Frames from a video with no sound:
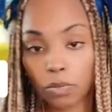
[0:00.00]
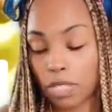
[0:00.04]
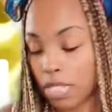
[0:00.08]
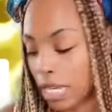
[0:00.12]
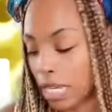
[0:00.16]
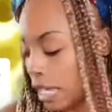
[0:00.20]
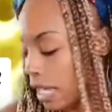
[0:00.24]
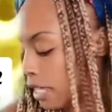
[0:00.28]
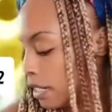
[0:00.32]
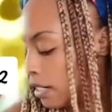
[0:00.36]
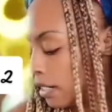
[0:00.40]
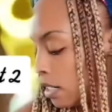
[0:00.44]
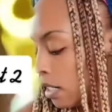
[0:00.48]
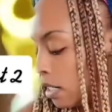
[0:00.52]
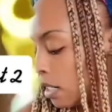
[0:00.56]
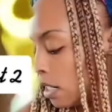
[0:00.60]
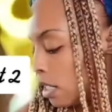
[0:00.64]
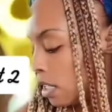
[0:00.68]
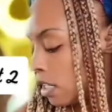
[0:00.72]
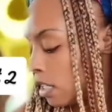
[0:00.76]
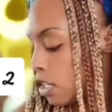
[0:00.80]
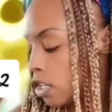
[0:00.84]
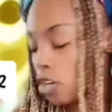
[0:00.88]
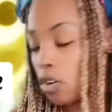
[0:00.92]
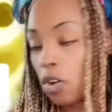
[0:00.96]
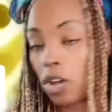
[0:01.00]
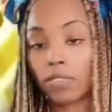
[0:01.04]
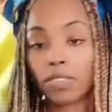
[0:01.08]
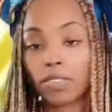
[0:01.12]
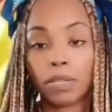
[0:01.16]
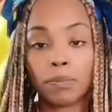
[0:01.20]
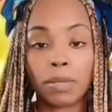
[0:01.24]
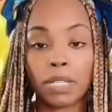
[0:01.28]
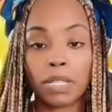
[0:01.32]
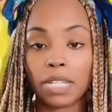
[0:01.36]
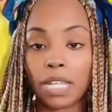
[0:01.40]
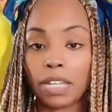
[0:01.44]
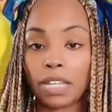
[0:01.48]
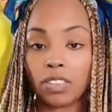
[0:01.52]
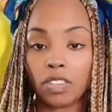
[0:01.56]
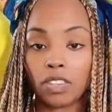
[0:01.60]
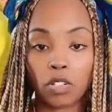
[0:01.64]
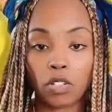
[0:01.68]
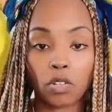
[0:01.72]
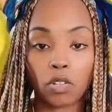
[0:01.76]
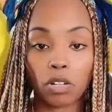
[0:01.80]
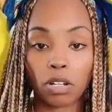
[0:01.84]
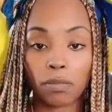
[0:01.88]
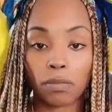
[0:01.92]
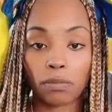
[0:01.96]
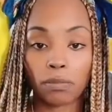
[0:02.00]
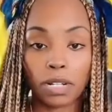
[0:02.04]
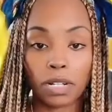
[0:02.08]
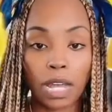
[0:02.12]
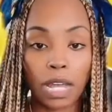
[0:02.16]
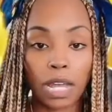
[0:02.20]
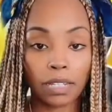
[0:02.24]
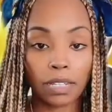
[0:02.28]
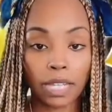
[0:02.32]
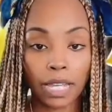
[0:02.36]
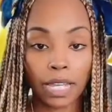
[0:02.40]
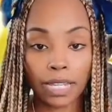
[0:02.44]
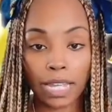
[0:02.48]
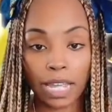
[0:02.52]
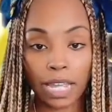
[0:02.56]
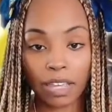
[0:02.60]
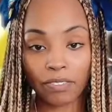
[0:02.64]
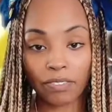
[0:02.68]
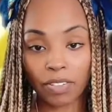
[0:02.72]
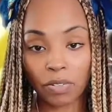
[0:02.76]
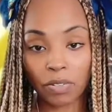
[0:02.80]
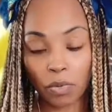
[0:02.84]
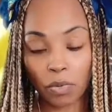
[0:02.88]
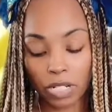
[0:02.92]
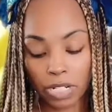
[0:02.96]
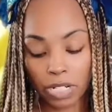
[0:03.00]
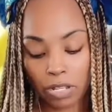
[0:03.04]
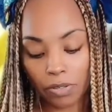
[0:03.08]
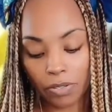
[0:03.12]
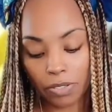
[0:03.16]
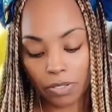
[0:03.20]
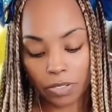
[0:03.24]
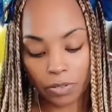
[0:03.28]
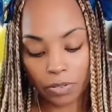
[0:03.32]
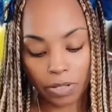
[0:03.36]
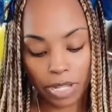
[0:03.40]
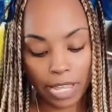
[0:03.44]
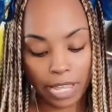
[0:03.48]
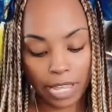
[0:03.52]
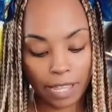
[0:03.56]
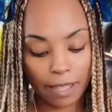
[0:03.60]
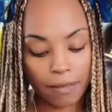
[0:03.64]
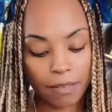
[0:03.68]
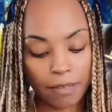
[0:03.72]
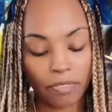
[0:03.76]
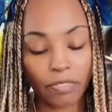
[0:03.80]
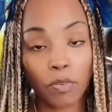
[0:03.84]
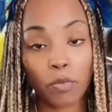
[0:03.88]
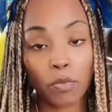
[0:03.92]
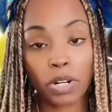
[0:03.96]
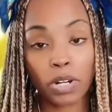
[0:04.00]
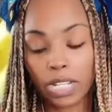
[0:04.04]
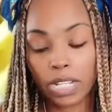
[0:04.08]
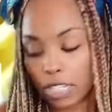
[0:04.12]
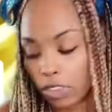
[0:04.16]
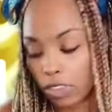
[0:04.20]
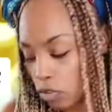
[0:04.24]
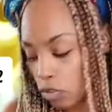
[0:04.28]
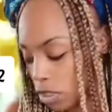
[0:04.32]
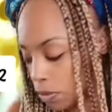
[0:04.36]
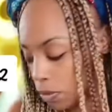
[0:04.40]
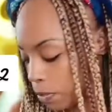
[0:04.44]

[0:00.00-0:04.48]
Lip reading: that. You don't have to be like the norm, not like everyone else, okay? If you want to get those